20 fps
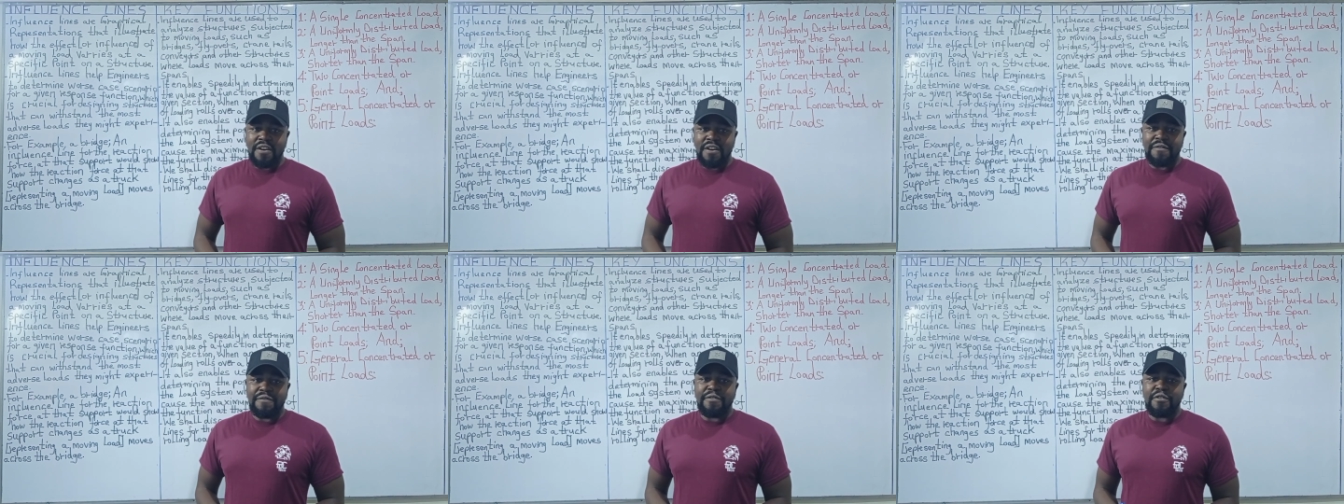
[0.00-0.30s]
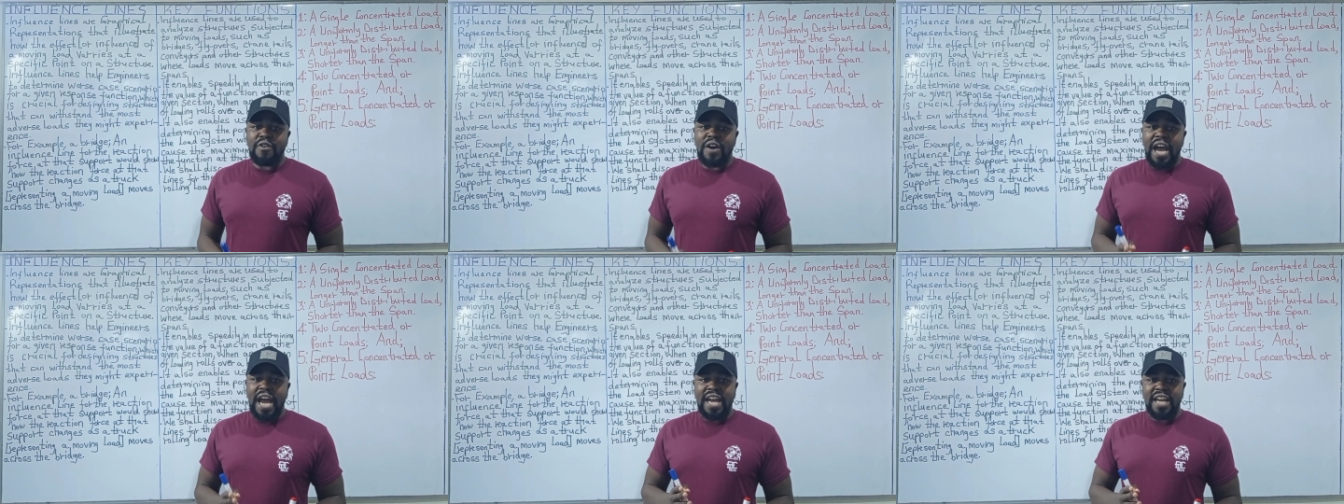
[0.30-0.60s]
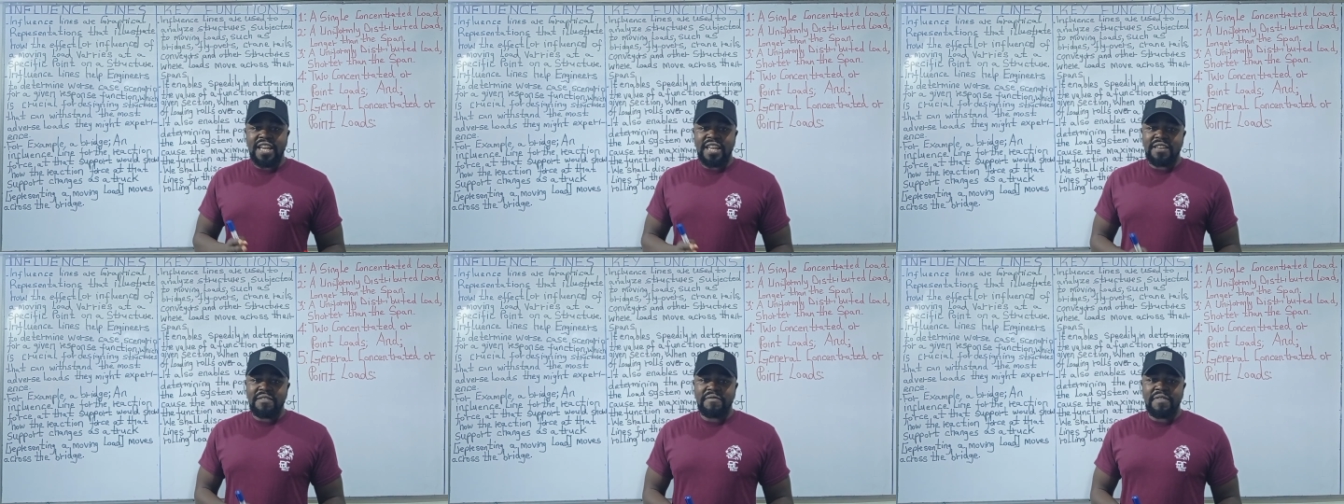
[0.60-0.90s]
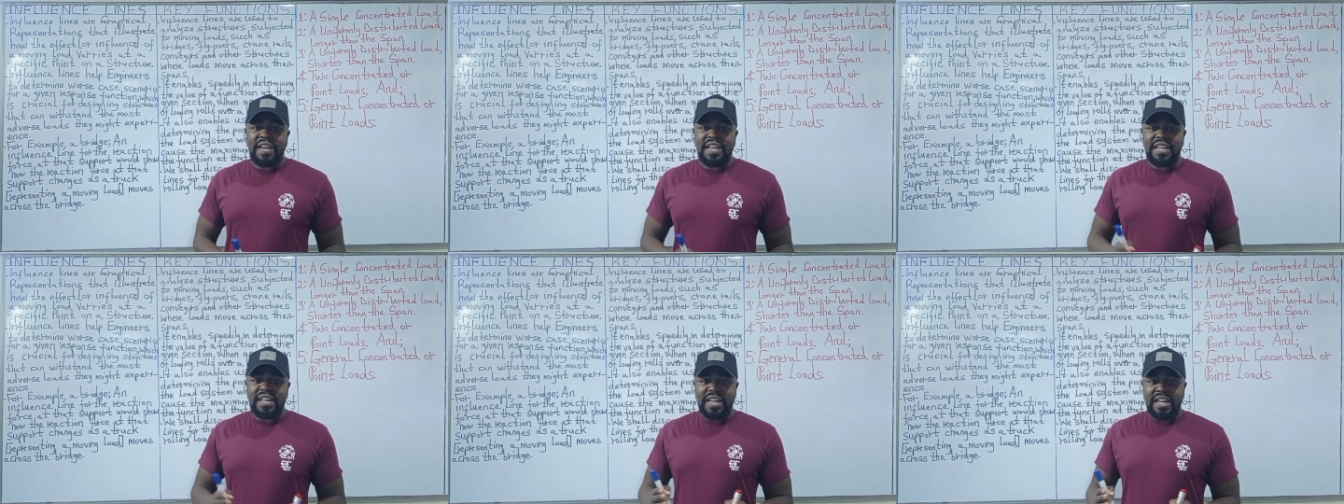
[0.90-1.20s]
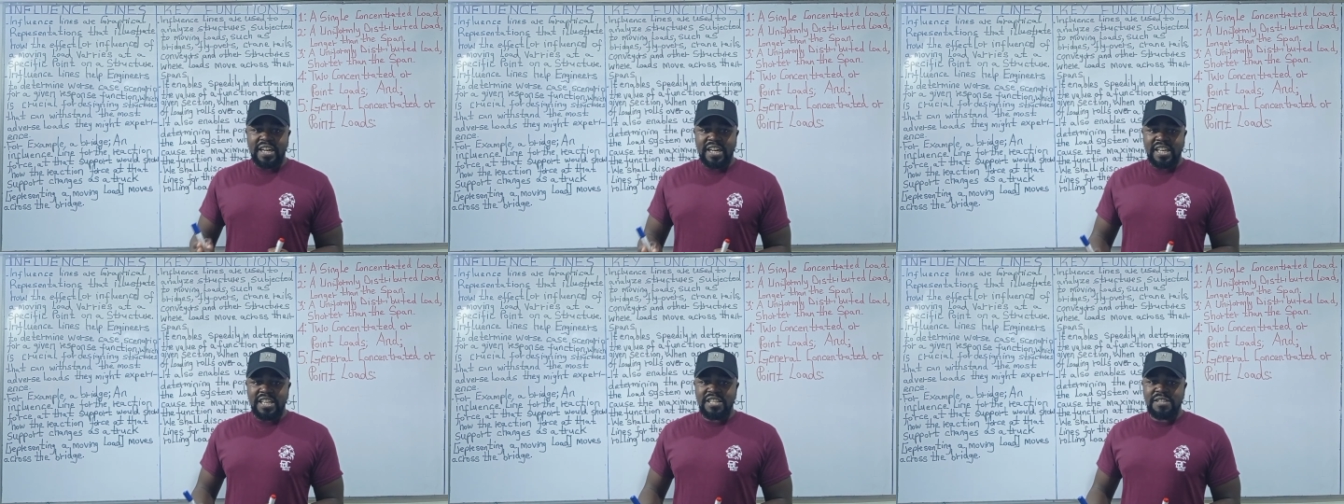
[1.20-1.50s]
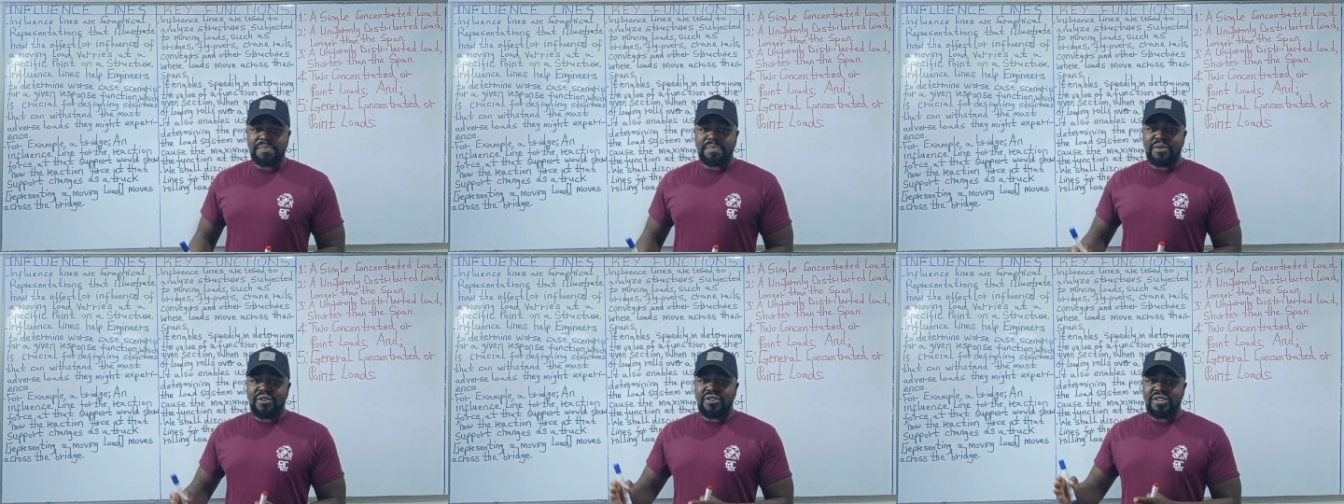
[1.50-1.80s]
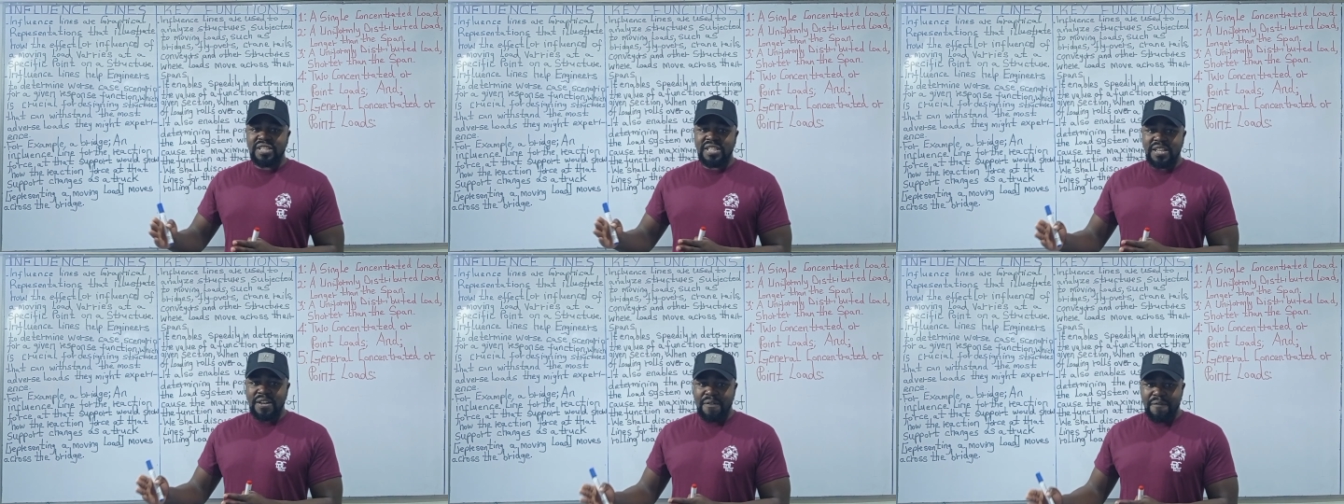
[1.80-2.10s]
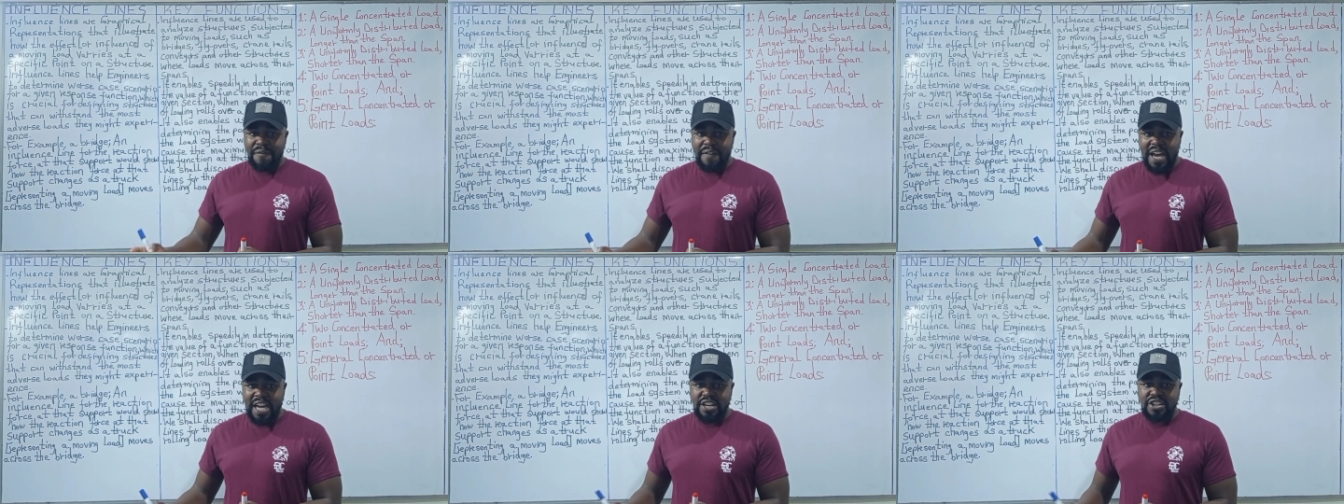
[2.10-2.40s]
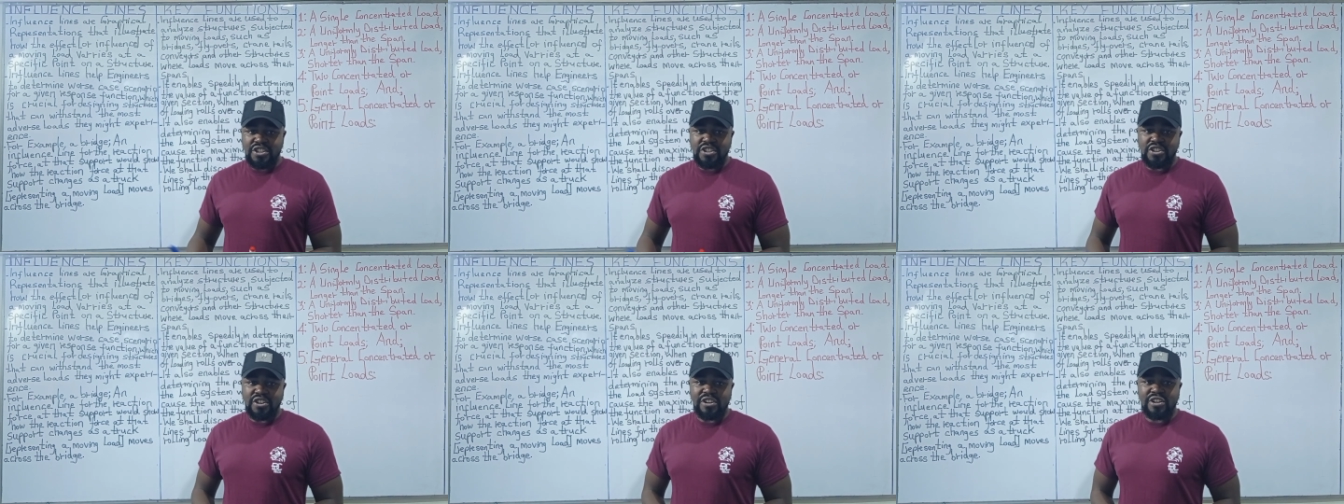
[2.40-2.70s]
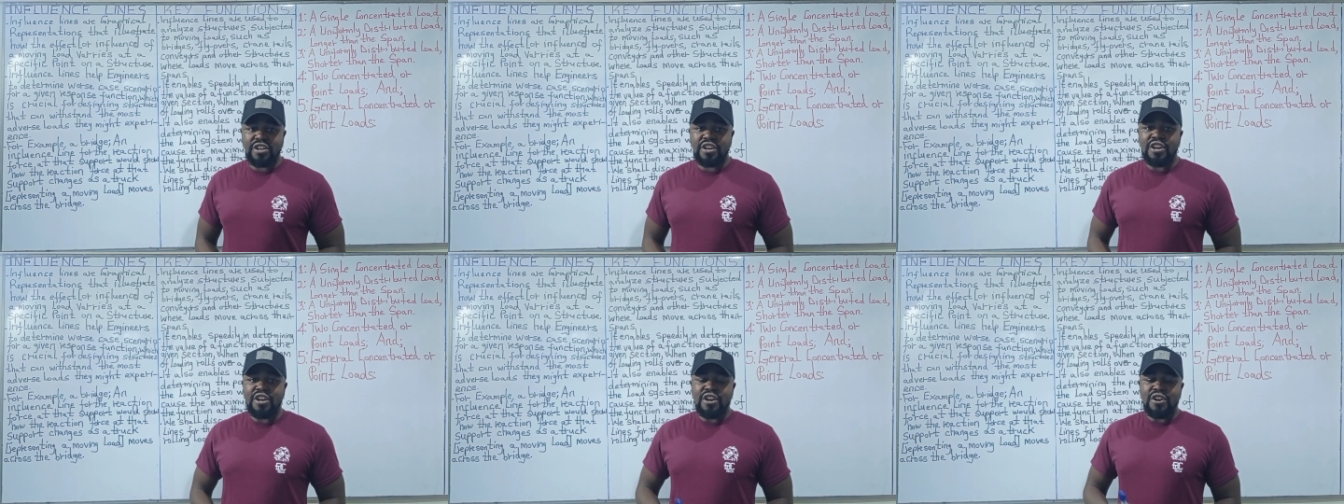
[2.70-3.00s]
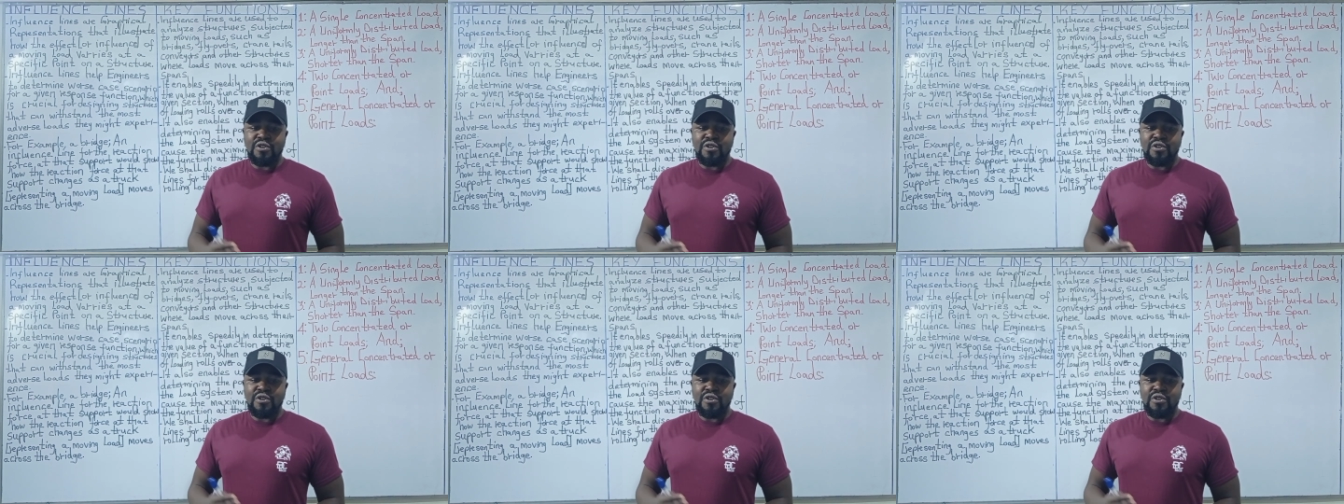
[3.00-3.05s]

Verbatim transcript: for a given response function,